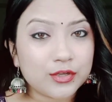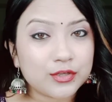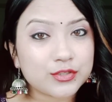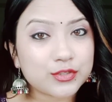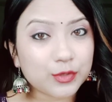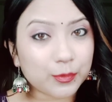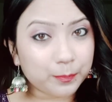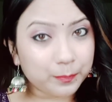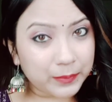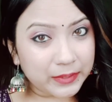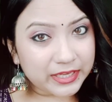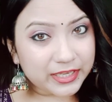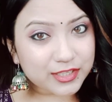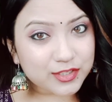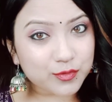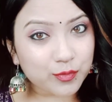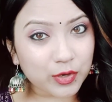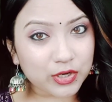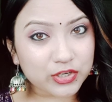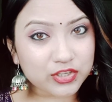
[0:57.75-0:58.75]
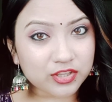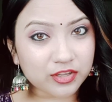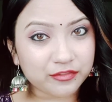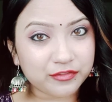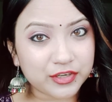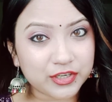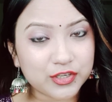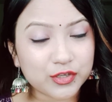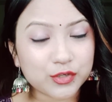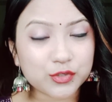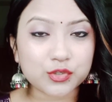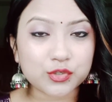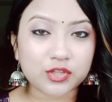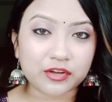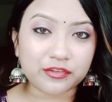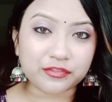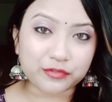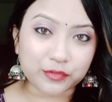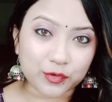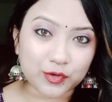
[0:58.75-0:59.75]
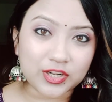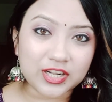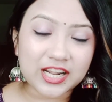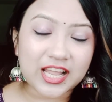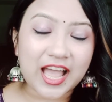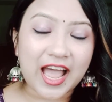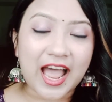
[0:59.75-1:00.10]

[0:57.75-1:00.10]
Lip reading: So please watch the video to the full